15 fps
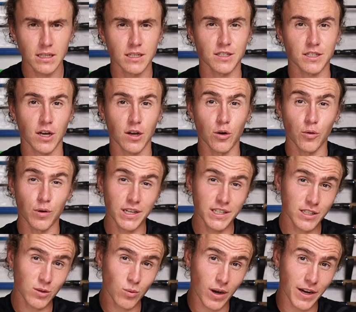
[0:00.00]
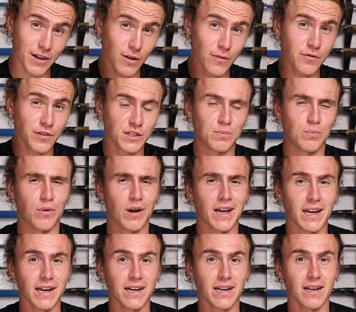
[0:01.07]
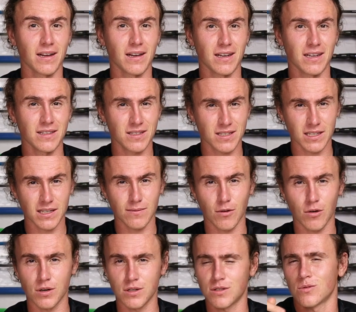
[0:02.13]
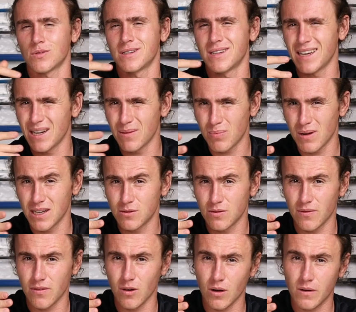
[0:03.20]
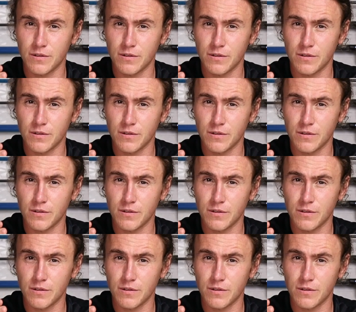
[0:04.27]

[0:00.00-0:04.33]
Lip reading: So reason why I don't fish braid in tier waters or in any place with a lot